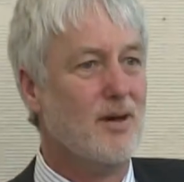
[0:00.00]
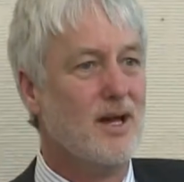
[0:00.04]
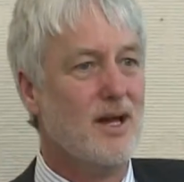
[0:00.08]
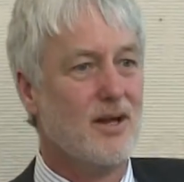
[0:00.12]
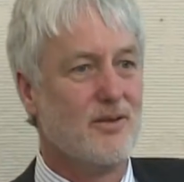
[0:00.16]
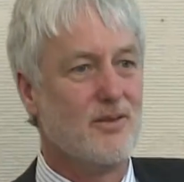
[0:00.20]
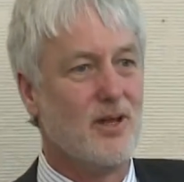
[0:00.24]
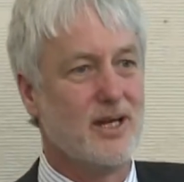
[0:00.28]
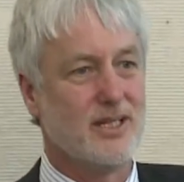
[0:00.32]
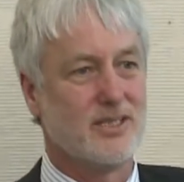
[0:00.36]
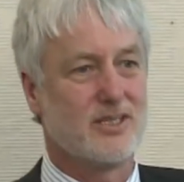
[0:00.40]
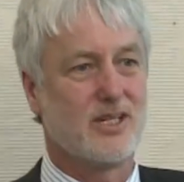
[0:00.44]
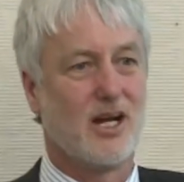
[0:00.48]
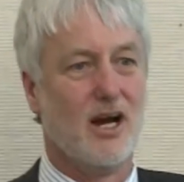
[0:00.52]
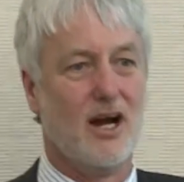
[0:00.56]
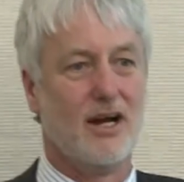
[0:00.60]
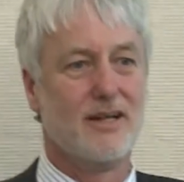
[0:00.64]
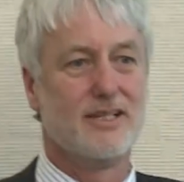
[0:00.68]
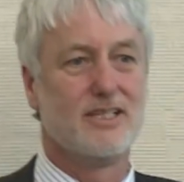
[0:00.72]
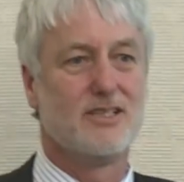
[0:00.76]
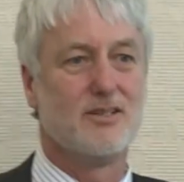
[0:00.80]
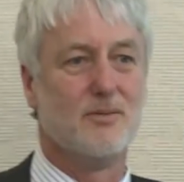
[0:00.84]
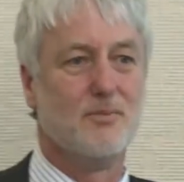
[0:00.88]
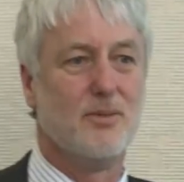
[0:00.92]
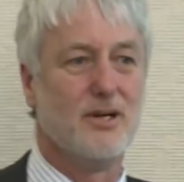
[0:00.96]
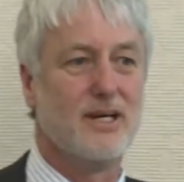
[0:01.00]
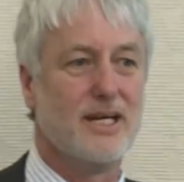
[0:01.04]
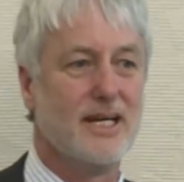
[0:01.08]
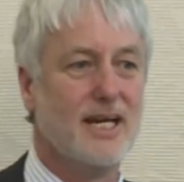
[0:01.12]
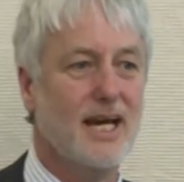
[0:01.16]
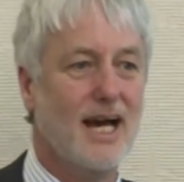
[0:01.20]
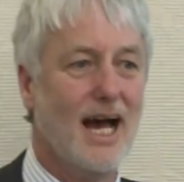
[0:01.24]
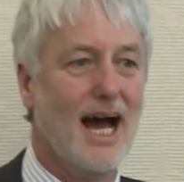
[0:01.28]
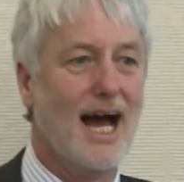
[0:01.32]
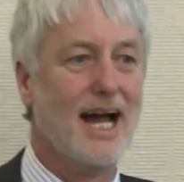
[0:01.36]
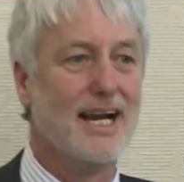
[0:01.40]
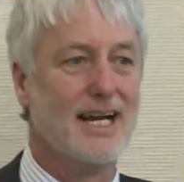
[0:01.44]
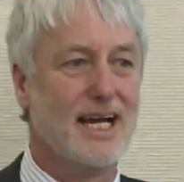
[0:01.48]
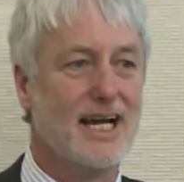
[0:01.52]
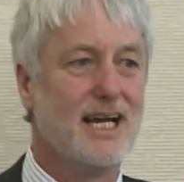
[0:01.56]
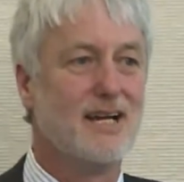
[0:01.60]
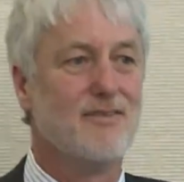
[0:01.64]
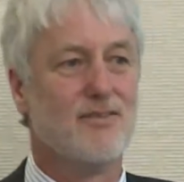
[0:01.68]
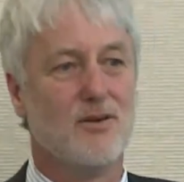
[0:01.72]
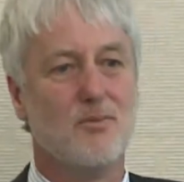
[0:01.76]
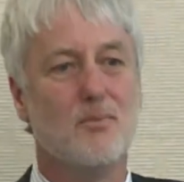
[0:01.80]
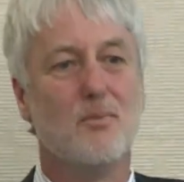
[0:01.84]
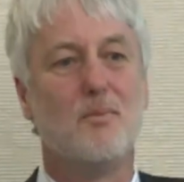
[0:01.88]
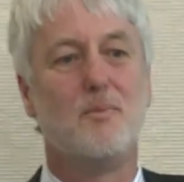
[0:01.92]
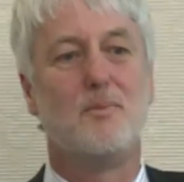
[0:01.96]
there's going to be an
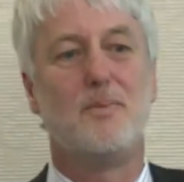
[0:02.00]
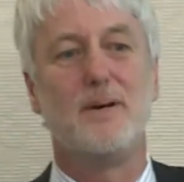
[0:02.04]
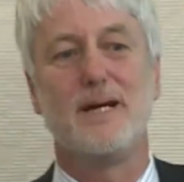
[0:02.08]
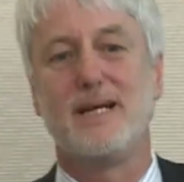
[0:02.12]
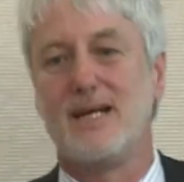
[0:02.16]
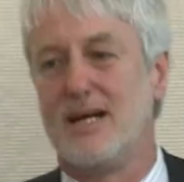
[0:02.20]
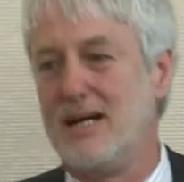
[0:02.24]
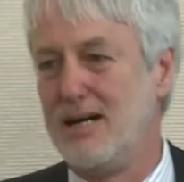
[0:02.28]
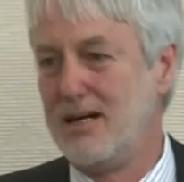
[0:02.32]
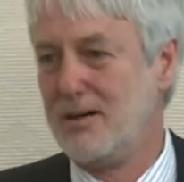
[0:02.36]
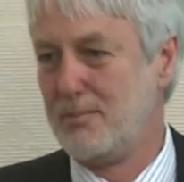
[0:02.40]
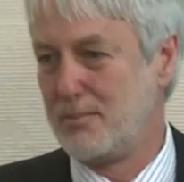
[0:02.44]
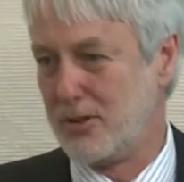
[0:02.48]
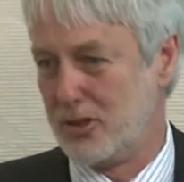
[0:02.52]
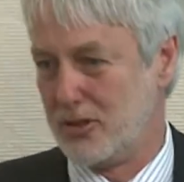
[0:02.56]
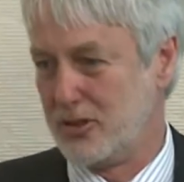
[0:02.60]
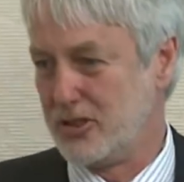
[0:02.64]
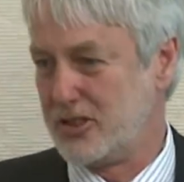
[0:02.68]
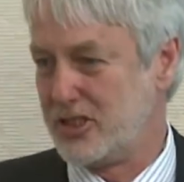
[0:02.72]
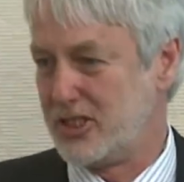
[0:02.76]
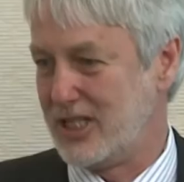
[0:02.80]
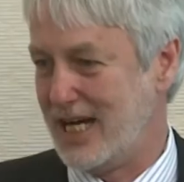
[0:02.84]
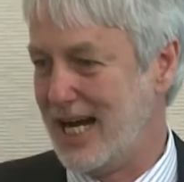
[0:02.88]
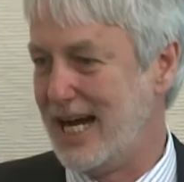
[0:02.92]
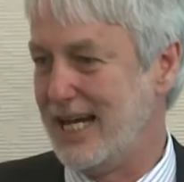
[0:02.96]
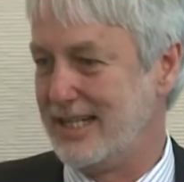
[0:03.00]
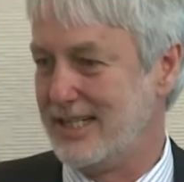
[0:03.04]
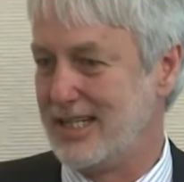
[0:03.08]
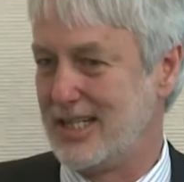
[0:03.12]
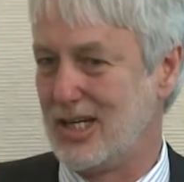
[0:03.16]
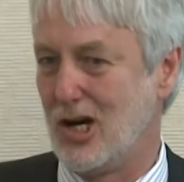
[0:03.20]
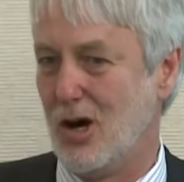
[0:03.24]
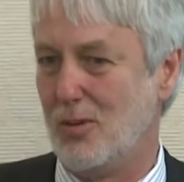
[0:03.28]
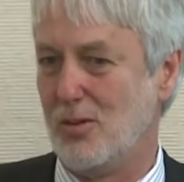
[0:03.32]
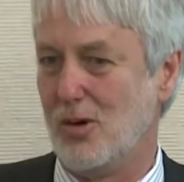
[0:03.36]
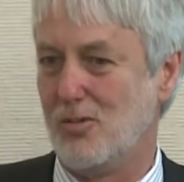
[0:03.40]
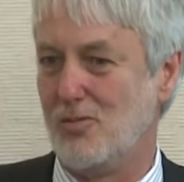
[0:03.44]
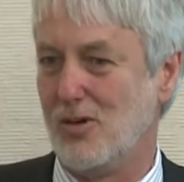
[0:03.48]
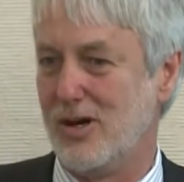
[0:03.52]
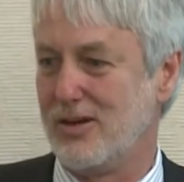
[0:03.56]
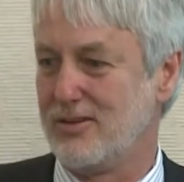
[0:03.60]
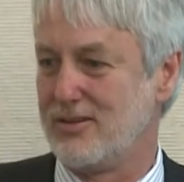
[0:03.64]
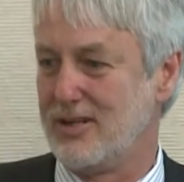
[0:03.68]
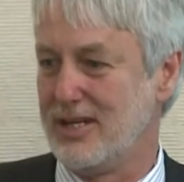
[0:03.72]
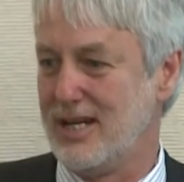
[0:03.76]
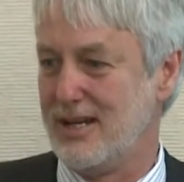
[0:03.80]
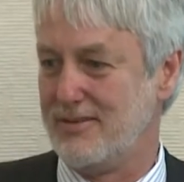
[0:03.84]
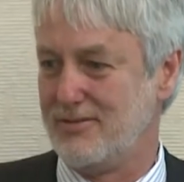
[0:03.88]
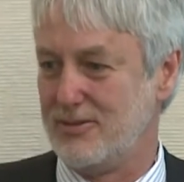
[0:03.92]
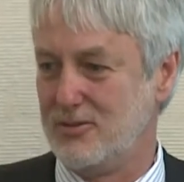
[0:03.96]
even bigger push at the Commonwealth
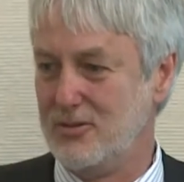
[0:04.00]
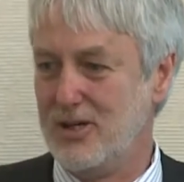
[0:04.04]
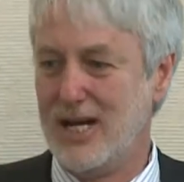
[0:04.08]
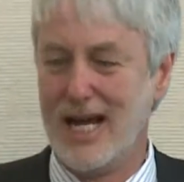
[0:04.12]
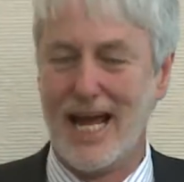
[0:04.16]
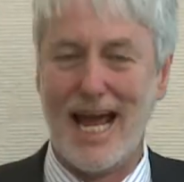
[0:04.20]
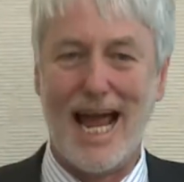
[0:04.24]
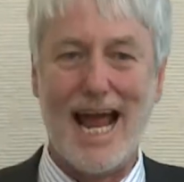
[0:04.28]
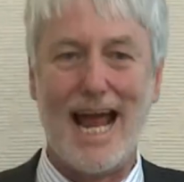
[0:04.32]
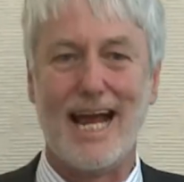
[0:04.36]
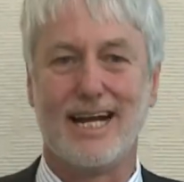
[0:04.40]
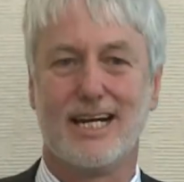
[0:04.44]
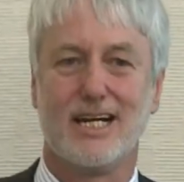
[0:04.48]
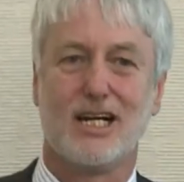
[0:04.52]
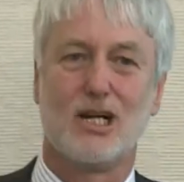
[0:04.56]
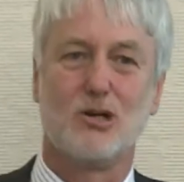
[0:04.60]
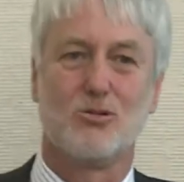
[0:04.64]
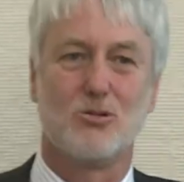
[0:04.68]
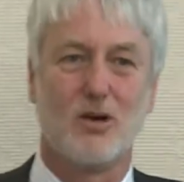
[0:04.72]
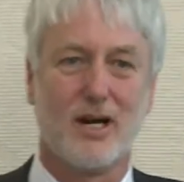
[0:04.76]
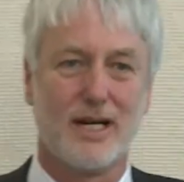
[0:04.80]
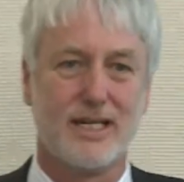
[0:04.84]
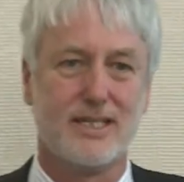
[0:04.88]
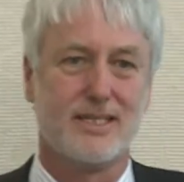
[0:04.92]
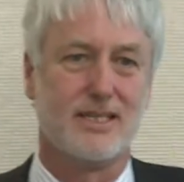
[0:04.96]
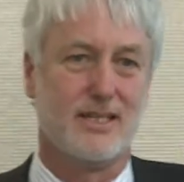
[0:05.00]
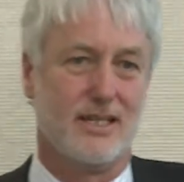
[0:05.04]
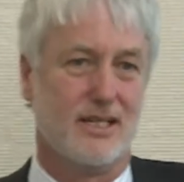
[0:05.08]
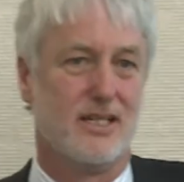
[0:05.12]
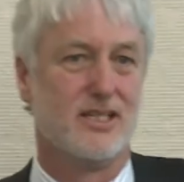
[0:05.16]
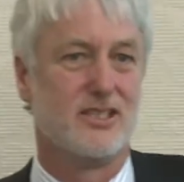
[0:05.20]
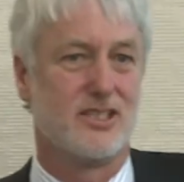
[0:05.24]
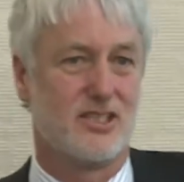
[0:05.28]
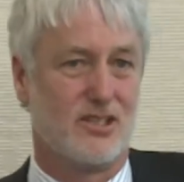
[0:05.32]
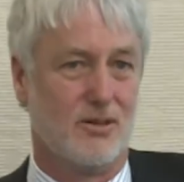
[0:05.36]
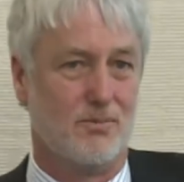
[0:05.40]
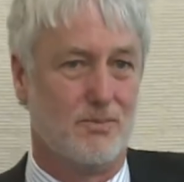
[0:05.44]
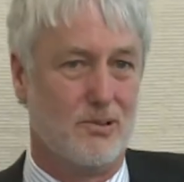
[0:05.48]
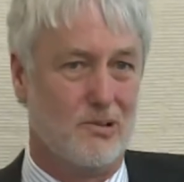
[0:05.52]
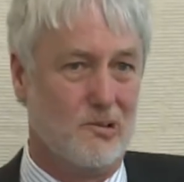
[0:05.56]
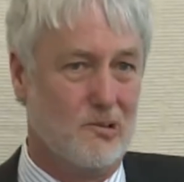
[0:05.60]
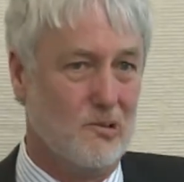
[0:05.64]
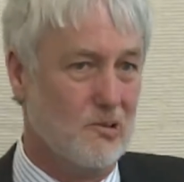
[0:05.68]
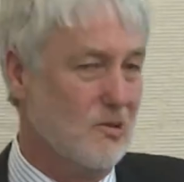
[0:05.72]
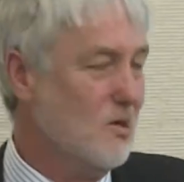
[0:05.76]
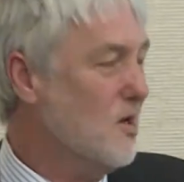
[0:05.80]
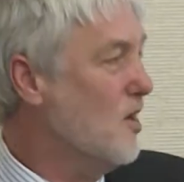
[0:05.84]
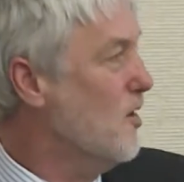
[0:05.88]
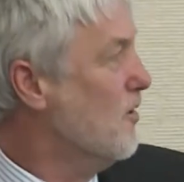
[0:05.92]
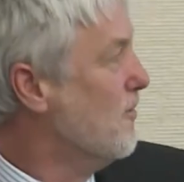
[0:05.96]
level and greater
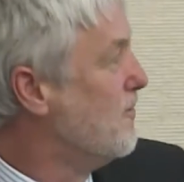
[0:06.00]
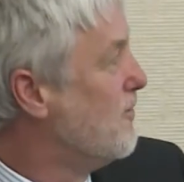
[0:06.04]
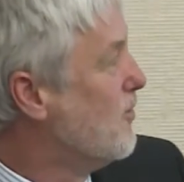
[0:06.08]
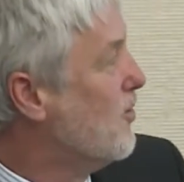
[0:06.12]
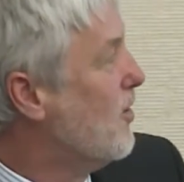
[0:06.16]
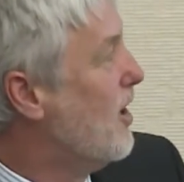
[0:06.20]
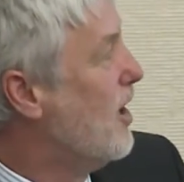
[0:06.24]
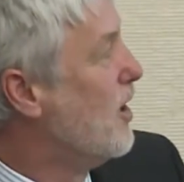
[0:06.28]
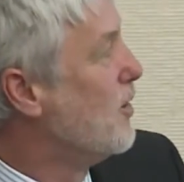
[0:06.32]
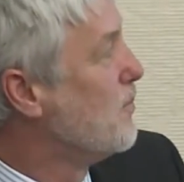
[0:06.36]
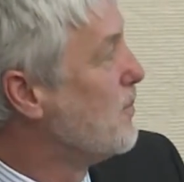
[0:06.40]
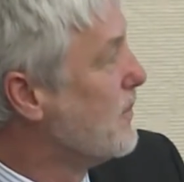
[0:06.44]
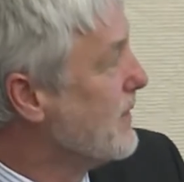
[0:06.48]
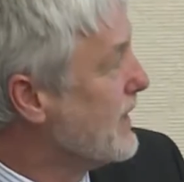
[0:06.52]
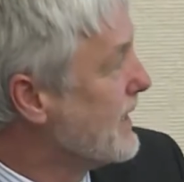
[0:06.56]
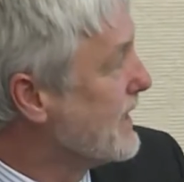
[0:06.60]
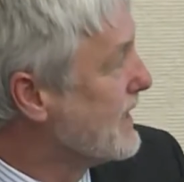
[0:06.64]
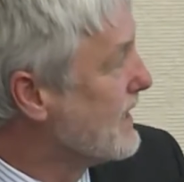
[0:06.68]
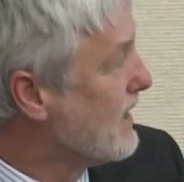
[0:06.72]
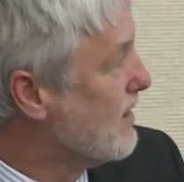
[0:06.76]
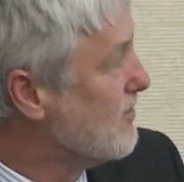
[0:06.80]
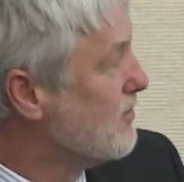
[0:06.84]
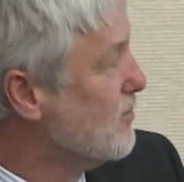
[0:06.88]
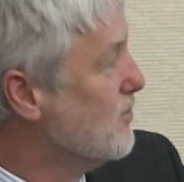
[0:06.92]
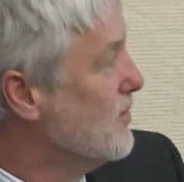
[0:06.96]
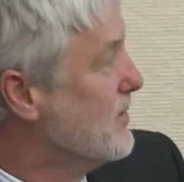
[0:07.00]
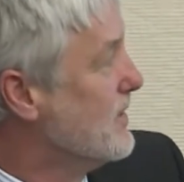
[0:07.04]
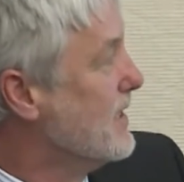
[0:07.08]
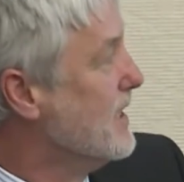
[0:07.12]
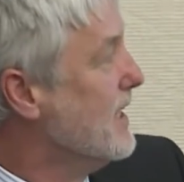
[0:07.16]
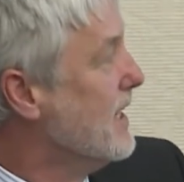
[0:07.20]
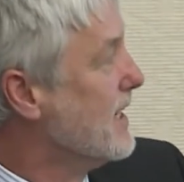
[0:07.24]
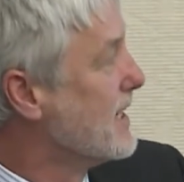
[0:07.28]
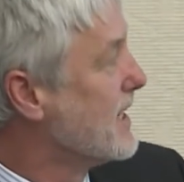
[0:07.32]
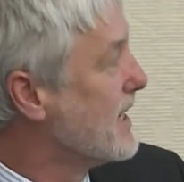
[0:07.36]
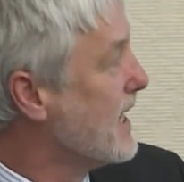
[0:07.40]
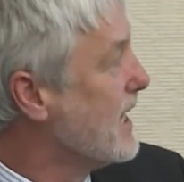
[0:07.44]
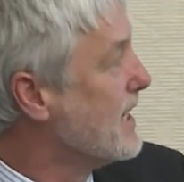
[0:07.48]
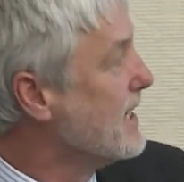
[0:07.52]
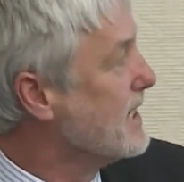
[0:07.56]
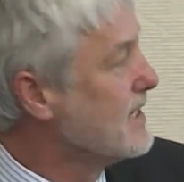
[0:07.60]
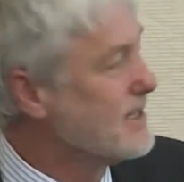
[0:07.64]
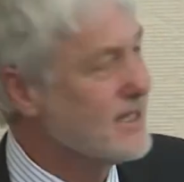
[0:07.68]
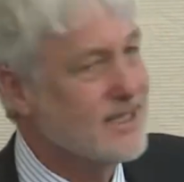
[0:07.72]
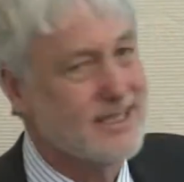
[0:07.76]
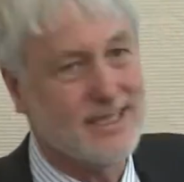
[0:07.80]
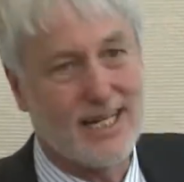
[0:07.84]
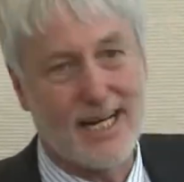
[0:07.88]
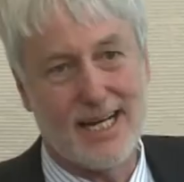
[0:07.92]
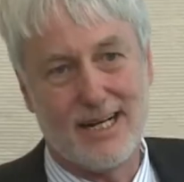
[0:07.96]
support for opening government, getting
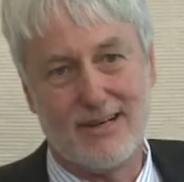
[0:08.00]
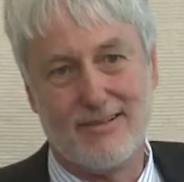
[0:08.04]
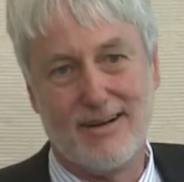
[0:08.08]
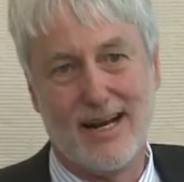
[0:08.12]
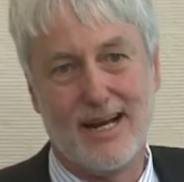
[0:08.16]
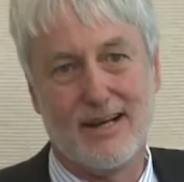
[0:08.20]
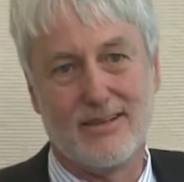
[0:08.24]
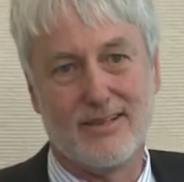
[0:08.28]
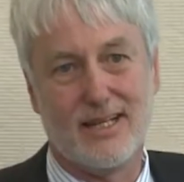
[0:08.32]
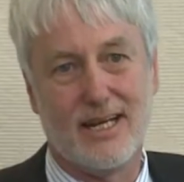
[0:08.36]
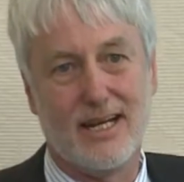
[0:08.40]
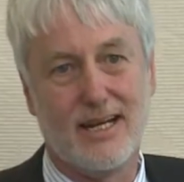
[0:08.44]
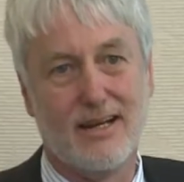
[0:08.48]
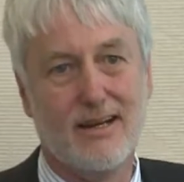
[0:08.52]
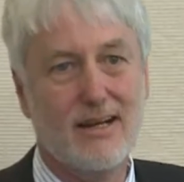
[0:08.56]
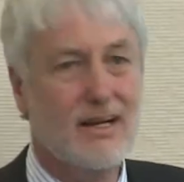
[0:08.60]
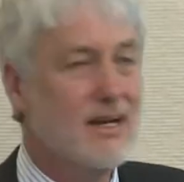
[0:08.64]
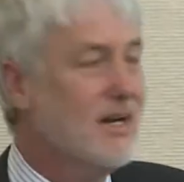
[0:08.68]
the data out there.